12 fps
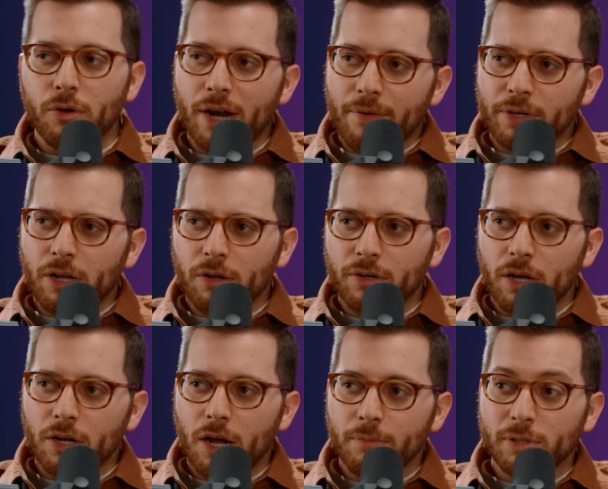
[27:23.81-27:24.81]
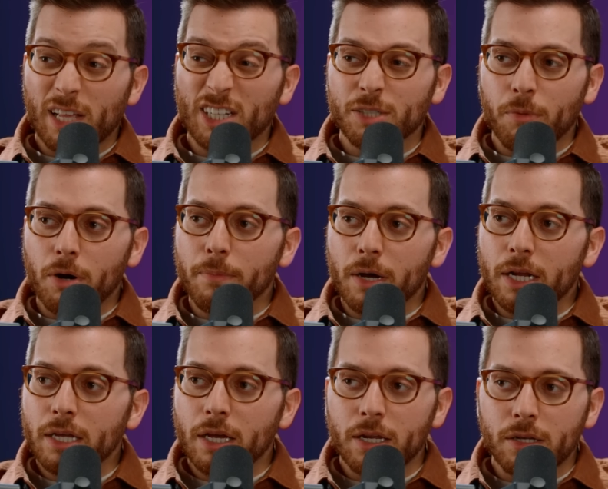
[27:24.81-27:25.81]
Go to everydollar.com slash smart
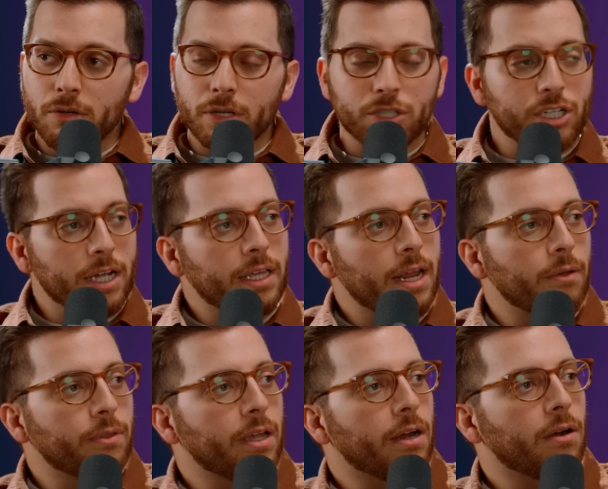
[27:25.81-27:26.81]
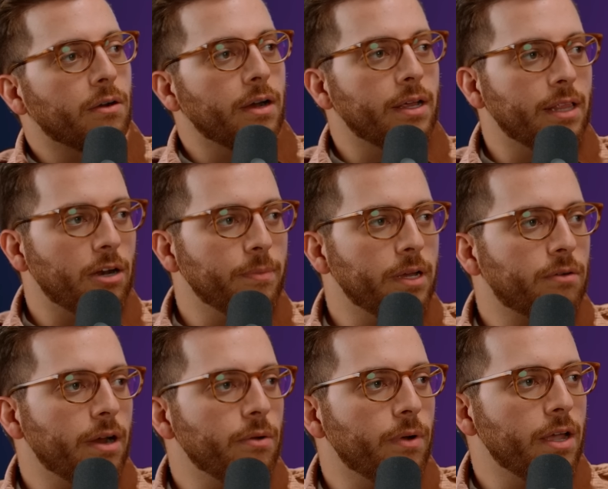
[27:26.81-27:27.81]
money and you can check it out there. And that'll be a
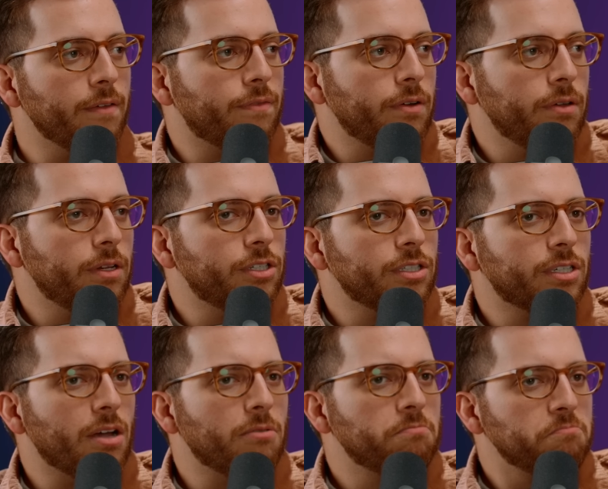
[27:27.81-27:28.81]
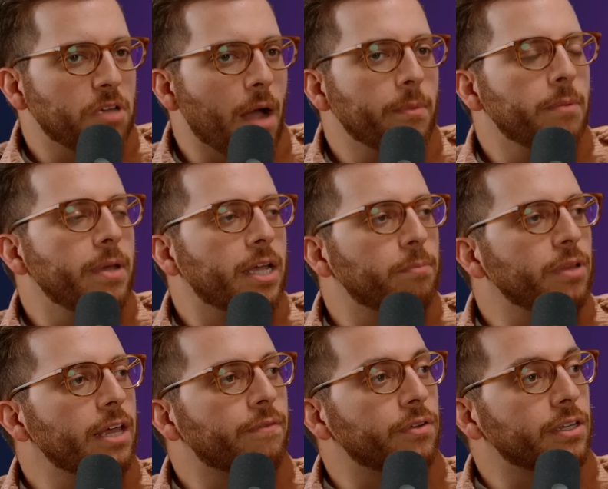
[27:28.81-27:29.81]
great way for you to just go, I'm going to make a
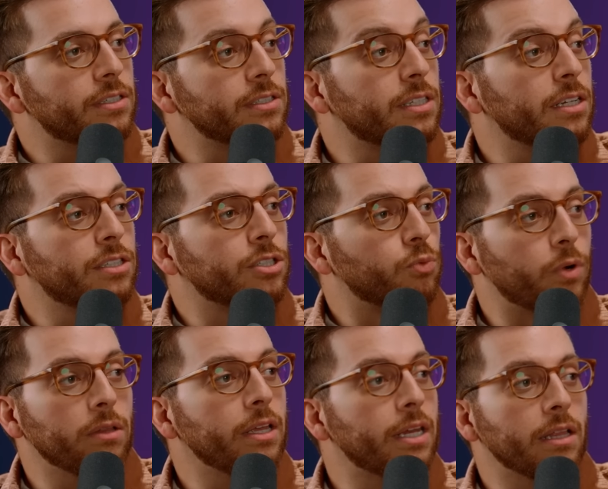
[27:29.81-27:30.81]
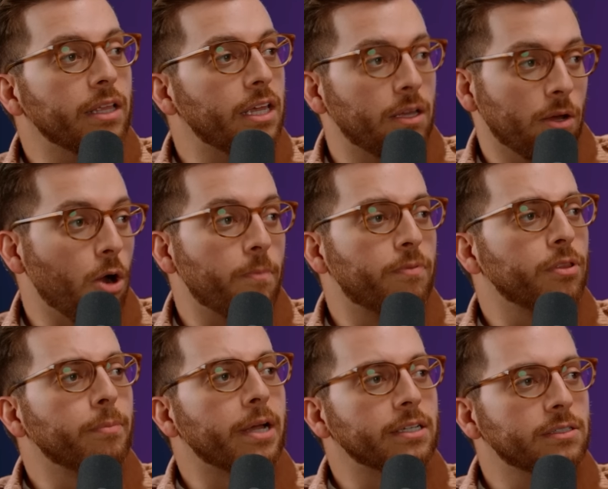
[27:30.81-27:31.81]
plan for this instead of just willy nilly hope for
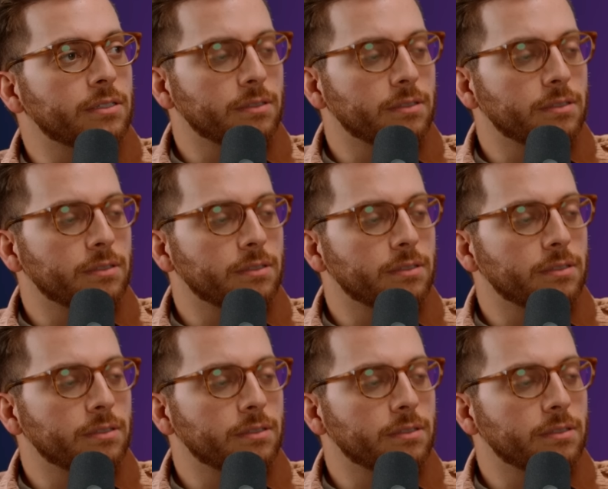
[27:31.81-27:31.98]
the best.